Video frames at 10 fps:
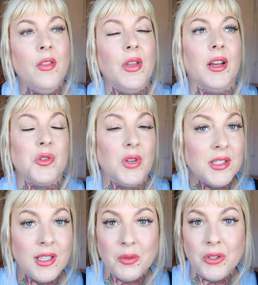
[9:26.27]
They had
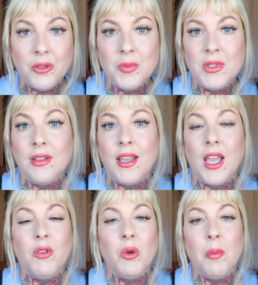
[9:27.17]
dressing rooms. They
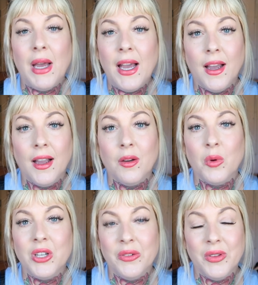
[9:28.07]
gave you a bag
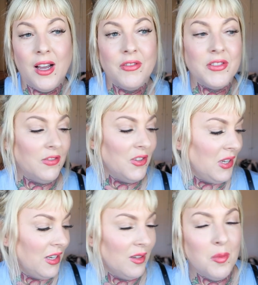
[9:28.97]
when you left if you
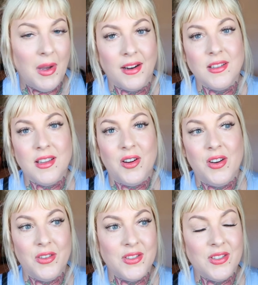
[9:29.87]
needed a bag to
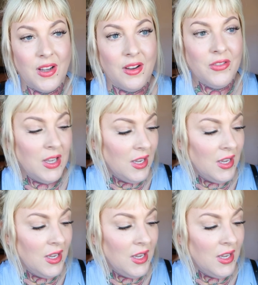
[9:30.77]
carry your stuff.